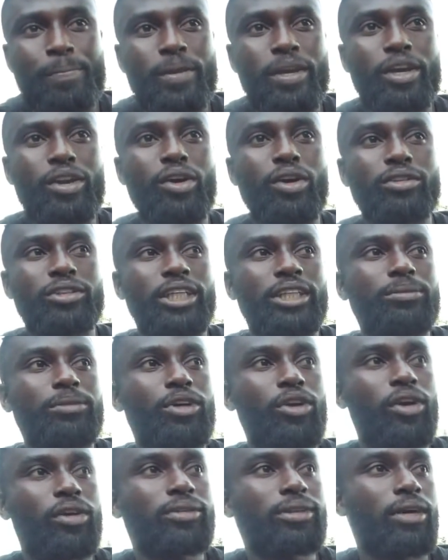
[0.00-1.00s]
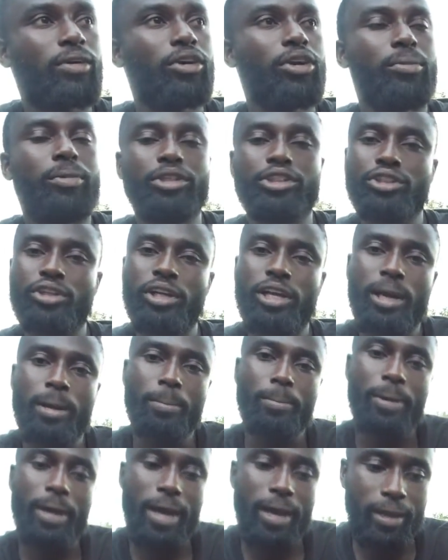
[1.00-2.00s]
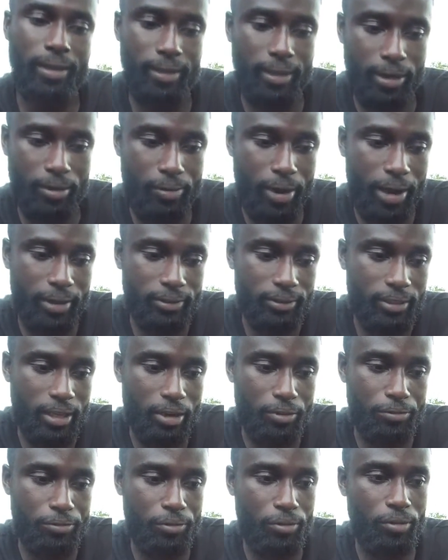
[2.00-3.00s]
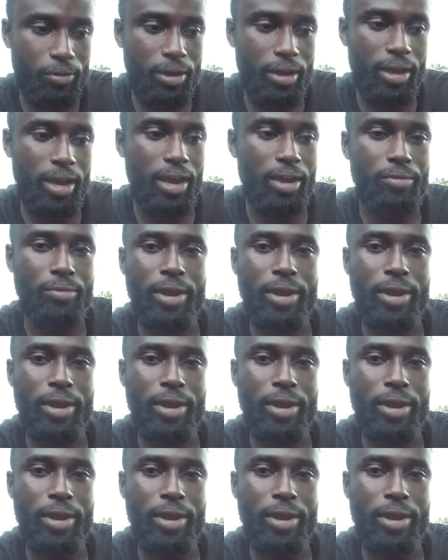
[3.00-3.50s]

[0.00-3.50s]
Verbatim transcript: You know, just because I want to make sure that I'm buying the right stuff for a